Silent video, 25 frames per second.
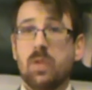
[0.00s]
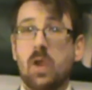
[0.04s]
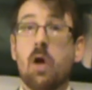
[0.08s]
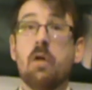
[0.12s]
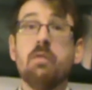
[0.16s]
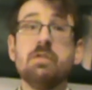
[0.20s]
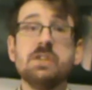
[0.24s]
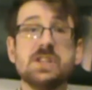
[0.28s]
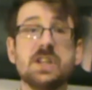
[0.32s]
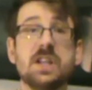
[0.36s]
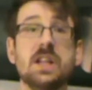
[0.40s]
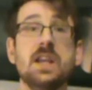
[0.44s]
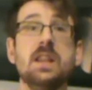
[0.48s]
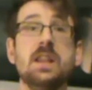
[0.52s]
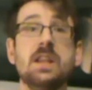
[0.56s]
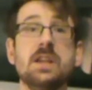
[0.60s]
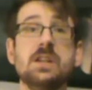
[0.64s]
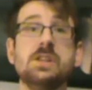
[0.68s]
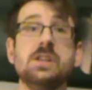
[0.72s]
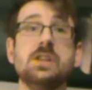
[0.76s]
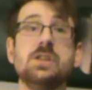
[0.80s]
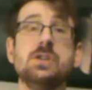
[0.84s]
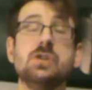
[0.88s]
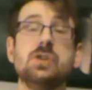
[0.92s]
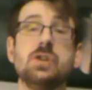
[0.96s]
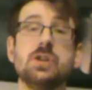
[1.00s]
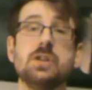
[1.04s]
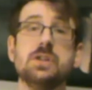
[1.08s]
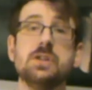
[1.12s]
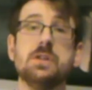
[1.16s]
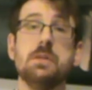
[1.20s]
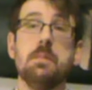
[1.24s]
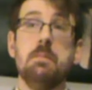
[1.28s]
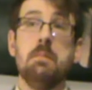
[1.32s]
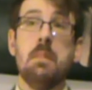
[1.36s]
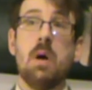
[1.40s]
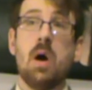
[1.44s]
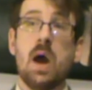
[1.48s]
Obviously, this is
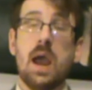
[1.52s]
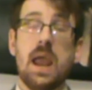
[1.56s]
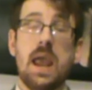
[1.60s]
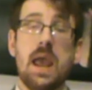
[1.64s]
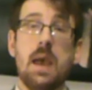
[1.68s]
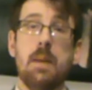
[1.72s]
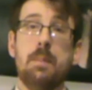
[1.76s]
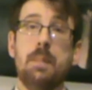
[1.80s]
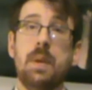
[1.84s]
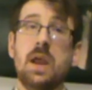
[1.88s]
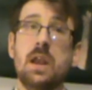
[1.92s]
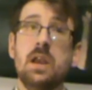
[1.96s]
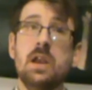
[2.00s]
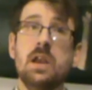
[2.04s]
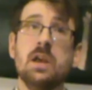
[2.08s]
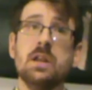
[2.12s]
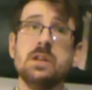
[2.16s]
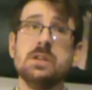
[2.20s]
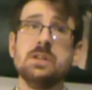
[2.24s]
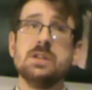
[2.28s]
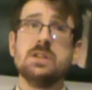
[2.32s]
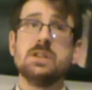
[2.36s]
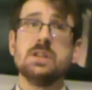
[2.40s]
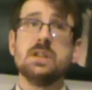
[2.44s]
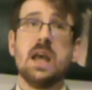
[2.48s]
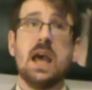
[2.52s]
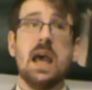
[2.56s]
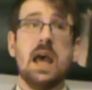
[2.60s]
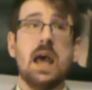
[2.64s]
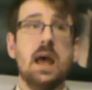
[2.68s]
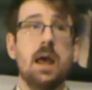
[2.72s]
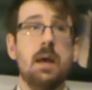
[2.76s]
just my opinions.